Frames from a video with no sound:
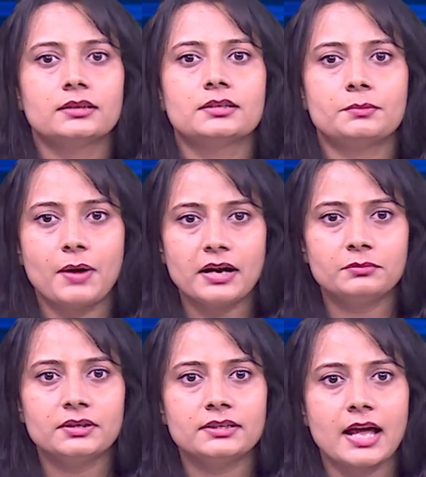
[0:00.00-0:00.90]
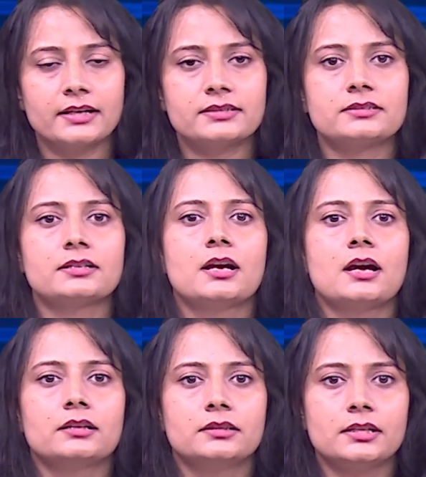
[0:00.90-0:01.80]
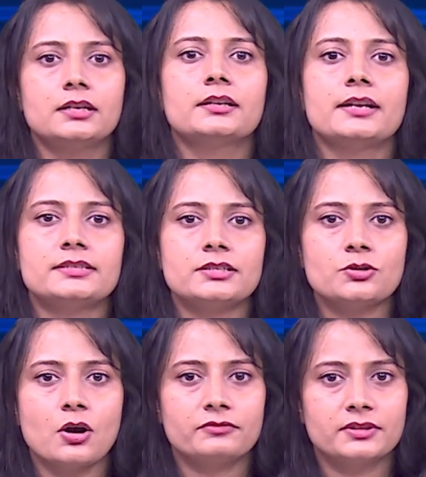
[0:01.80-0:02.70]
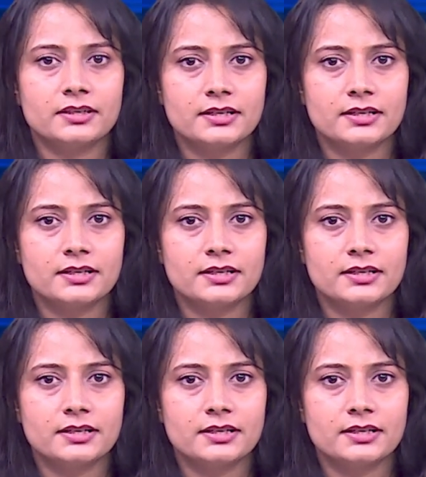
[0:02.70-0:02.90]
The department taxed the receipt of the